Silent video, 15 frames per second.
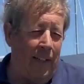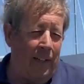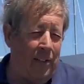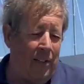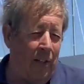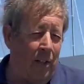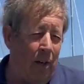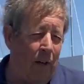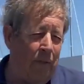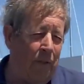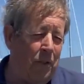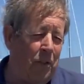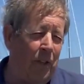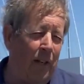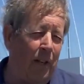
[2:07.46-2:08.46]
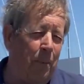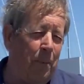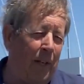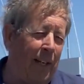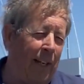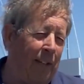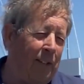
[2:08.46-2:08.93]
it took off, and Jeanneau put
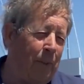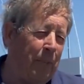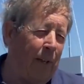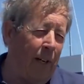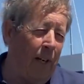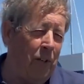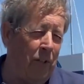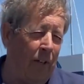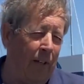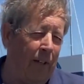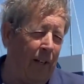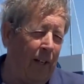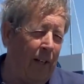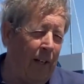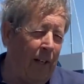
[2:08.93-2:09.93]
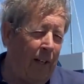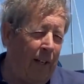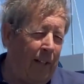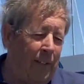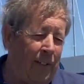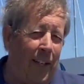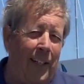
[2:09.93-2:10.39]
it into production.
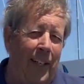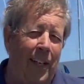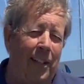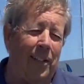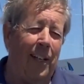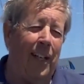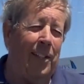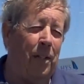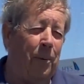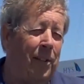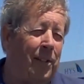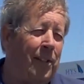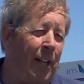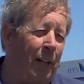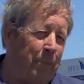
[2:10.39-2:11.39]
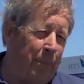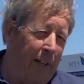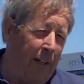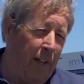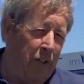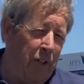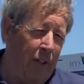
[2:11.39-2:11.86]
10 years later it was still in
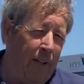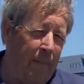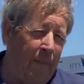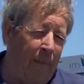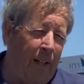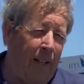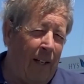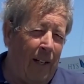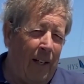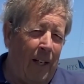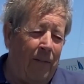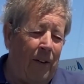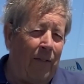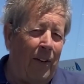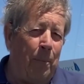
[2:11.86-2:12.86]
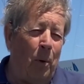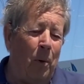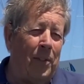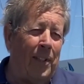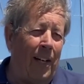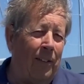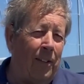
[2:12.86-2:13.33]
production. Then they
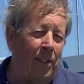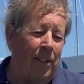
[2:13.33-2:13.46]
bought out the